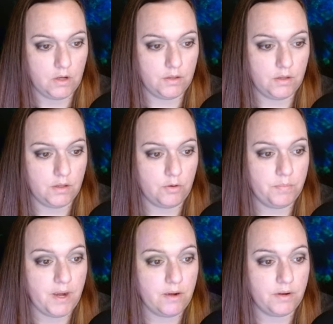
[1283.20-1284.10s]
On the little
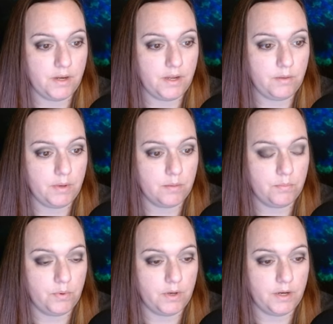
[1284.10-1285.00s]
balcony, we can
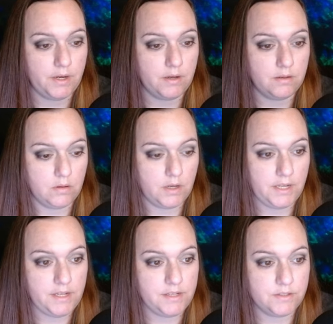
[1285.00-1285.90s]
put an
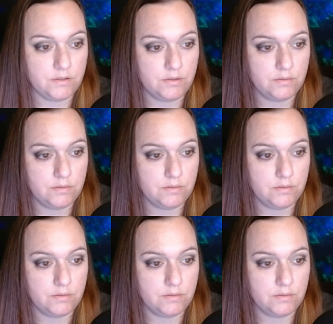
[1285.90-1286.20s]
easel,